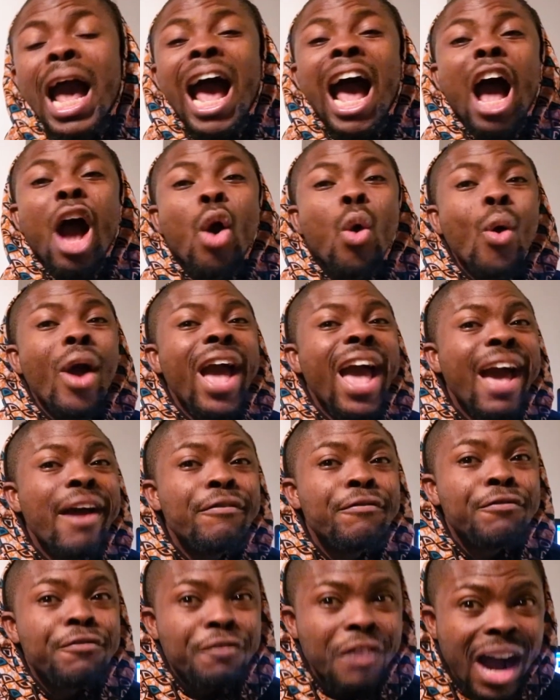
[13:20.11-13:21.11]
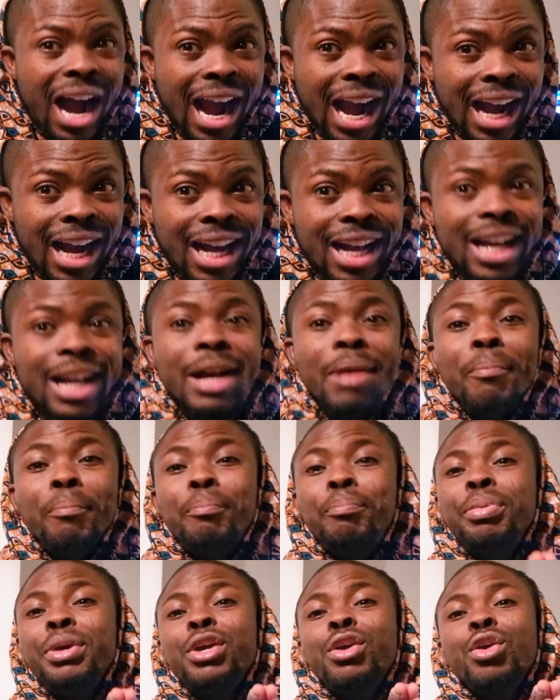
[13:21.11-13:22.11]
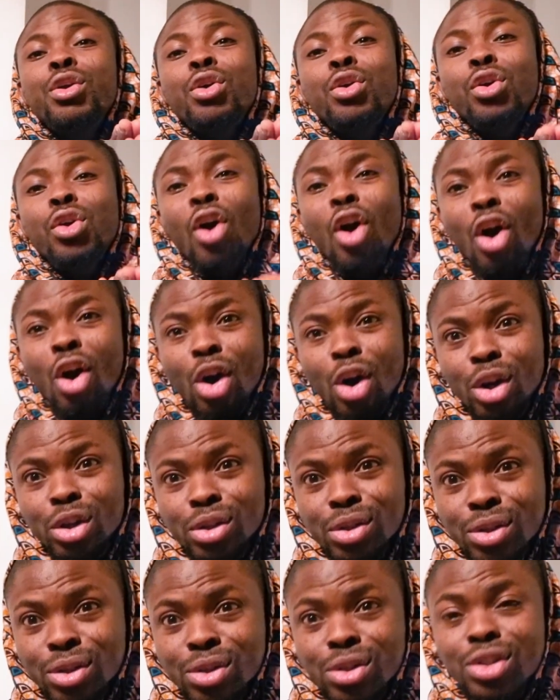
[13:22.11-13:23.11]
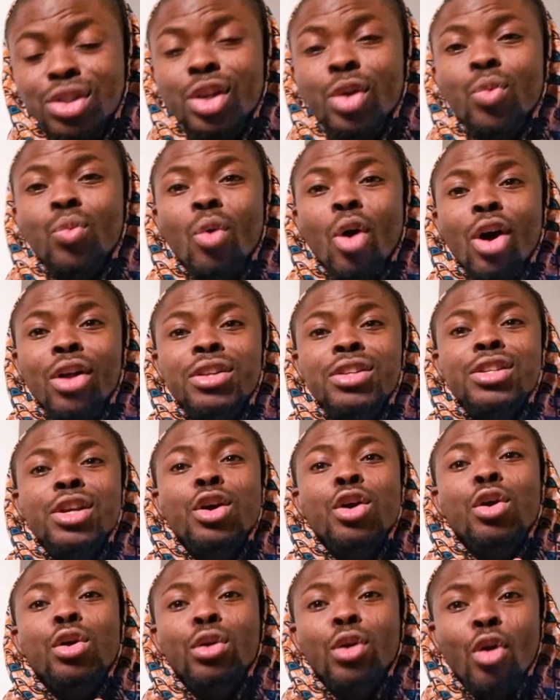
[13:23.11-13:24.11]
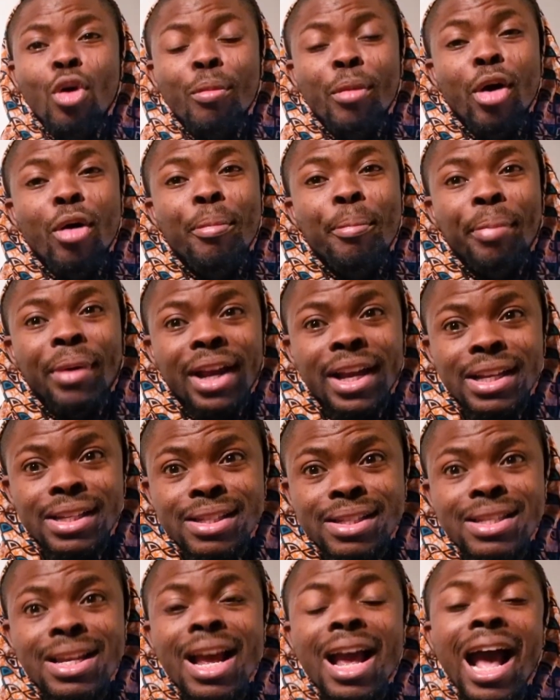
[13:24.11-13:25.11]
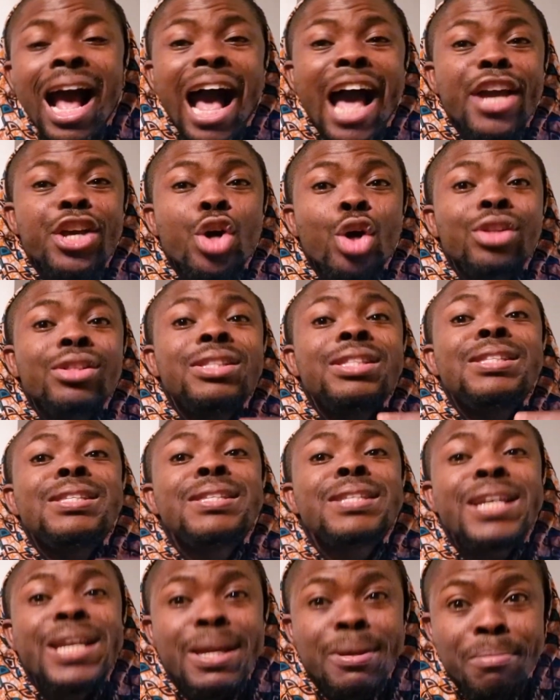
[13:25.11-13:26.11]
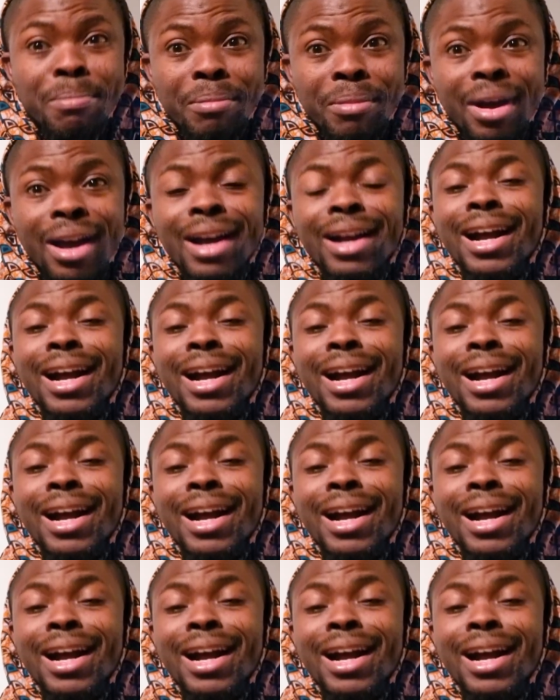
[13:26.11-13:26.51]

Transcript: However, because the world is a global place and your team